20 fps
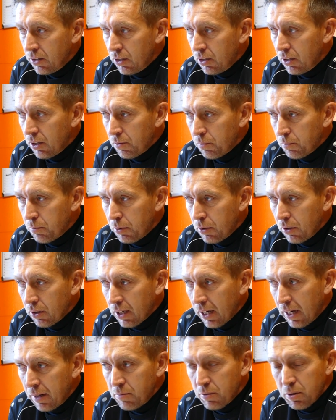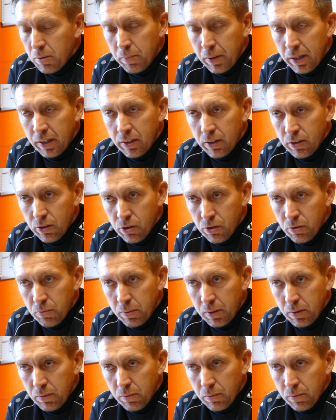you don't put a game to bed that should
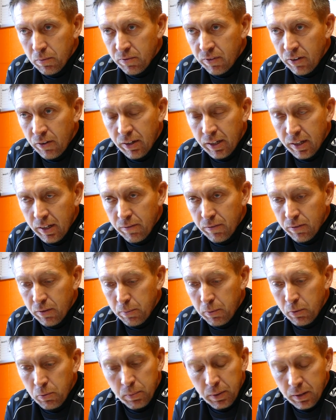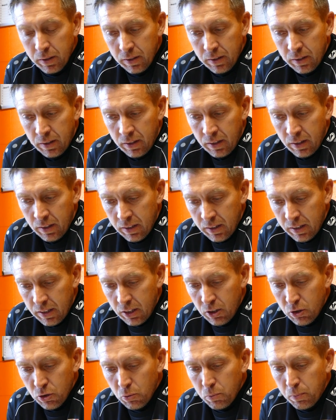be very comfortable, but
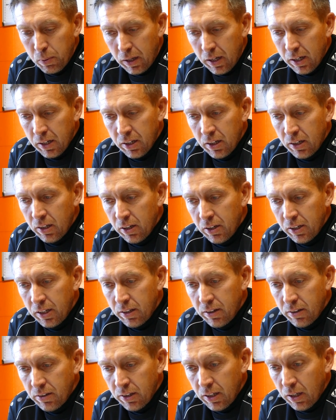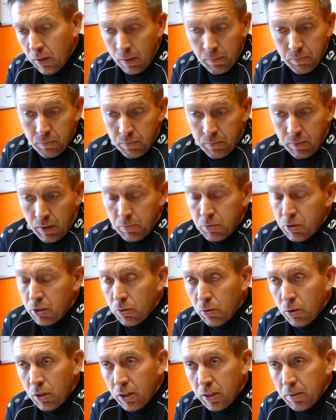it's all part of the learning. You know, I'm
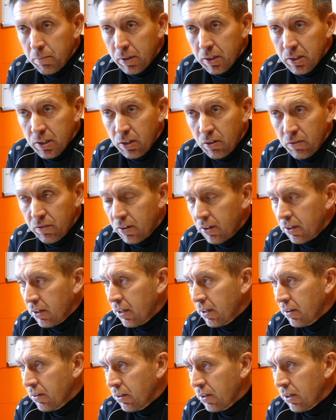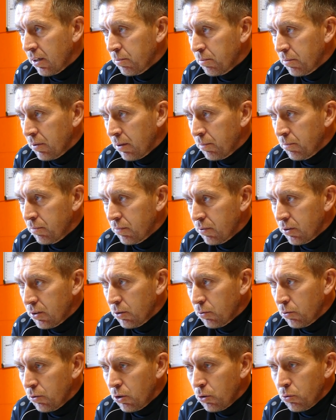still learning myself, aren't I? You know, I'm
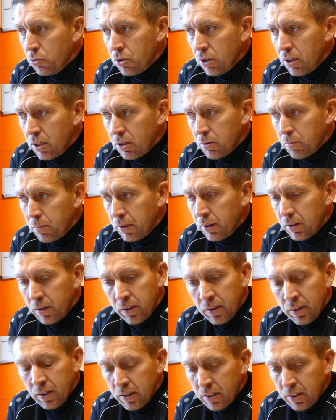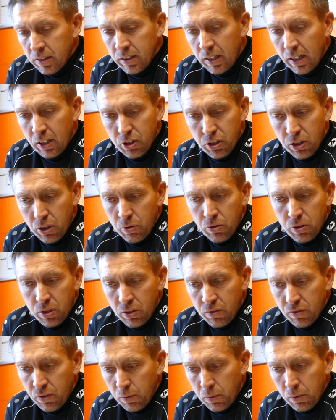still new to this, but there's no
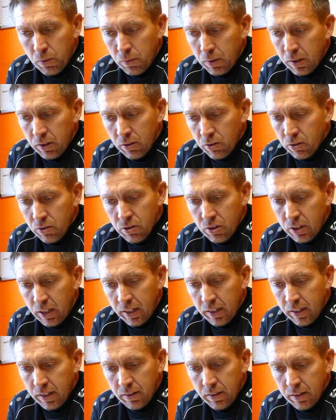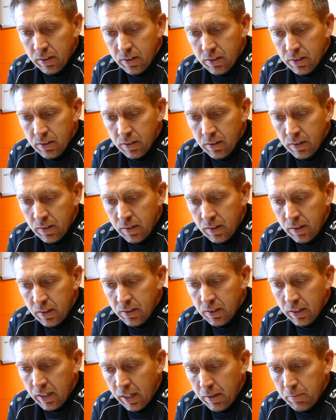excuses for what went on Saturday. It's
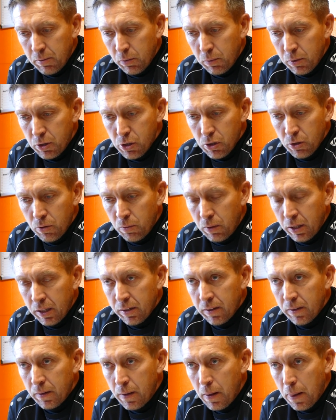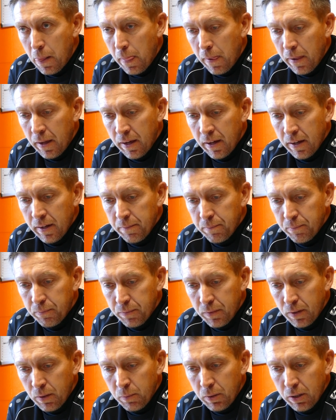a game that we should have won, and
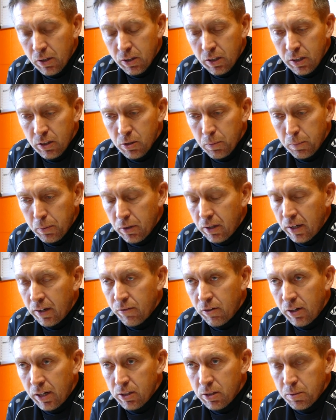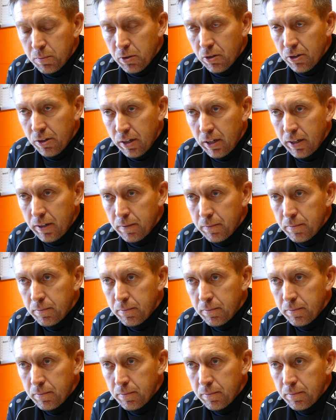we're looking to put that right tomorrow night.